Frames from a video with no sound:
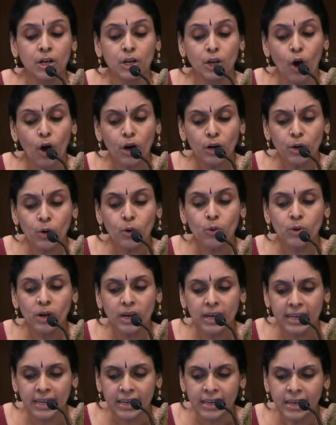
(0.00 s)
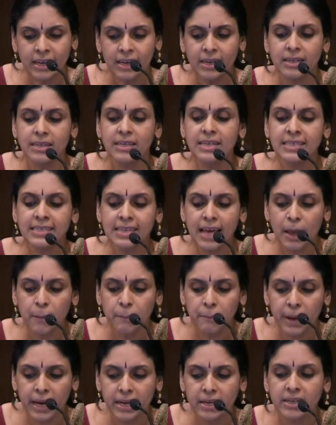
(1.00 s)
Not only
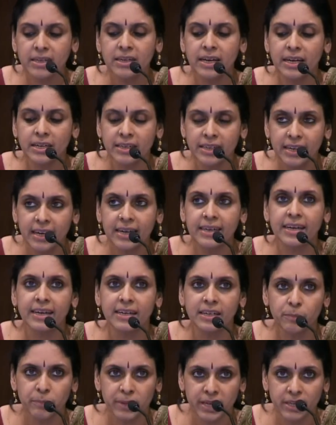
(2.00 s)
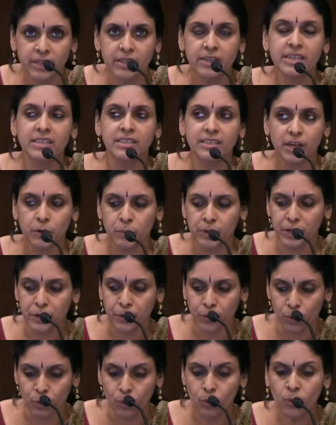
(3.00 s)
disembedded internet intermediaries that we
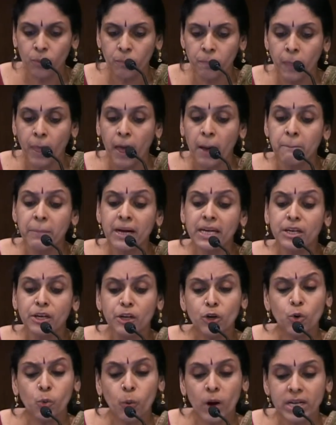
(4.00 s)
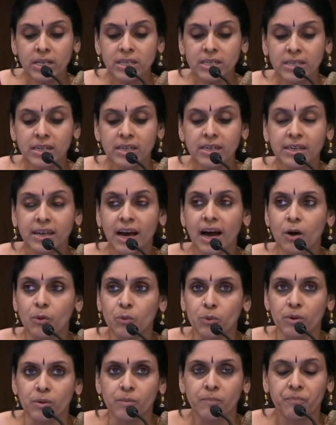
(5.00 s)
know, but new ones in
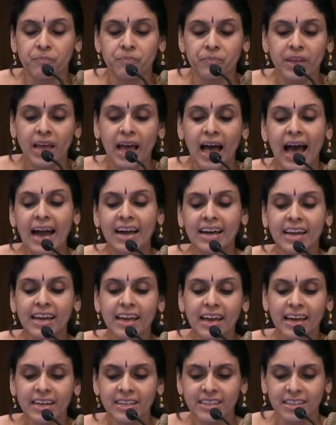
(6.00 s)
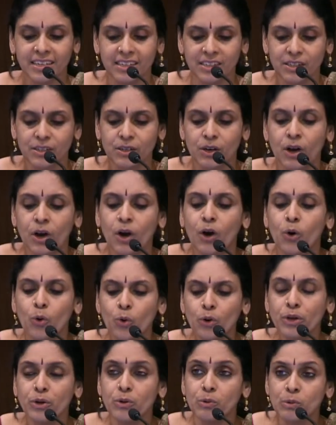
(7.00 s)
town, aggregators
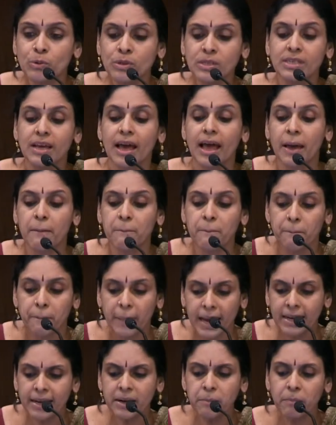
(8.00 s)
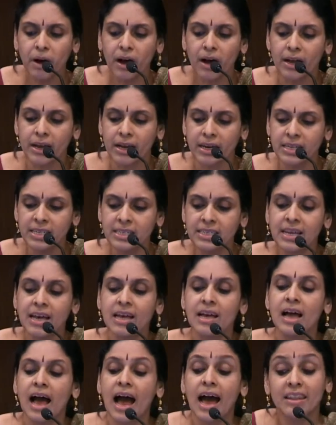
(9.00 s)
who use embedded markets
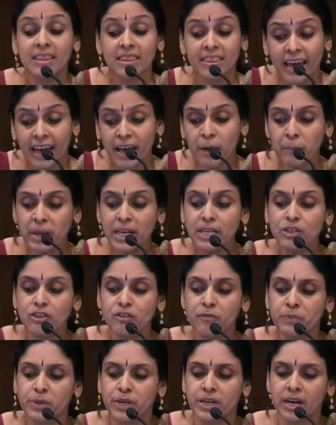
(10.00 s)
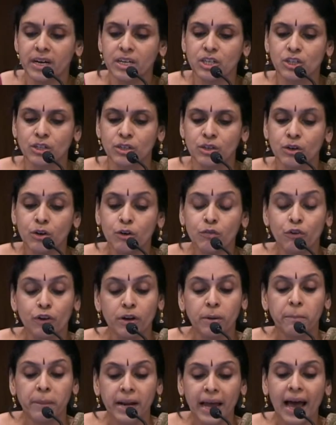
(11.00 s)
and their means of production
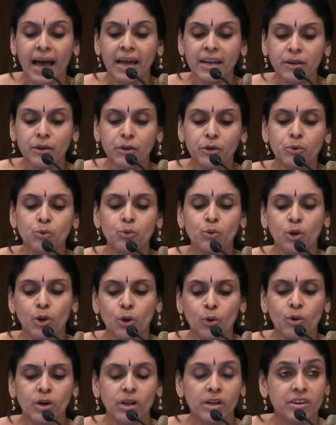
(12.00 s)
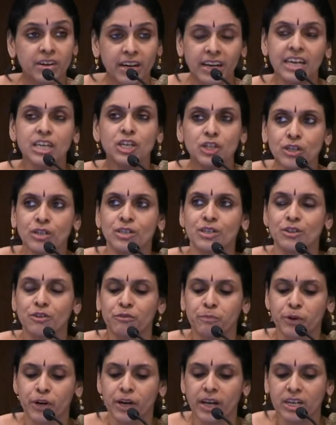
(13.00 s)
for a brand new local relations
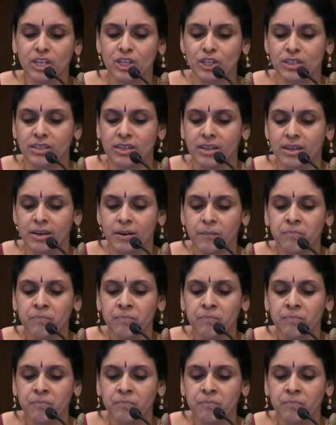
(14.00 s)
of production.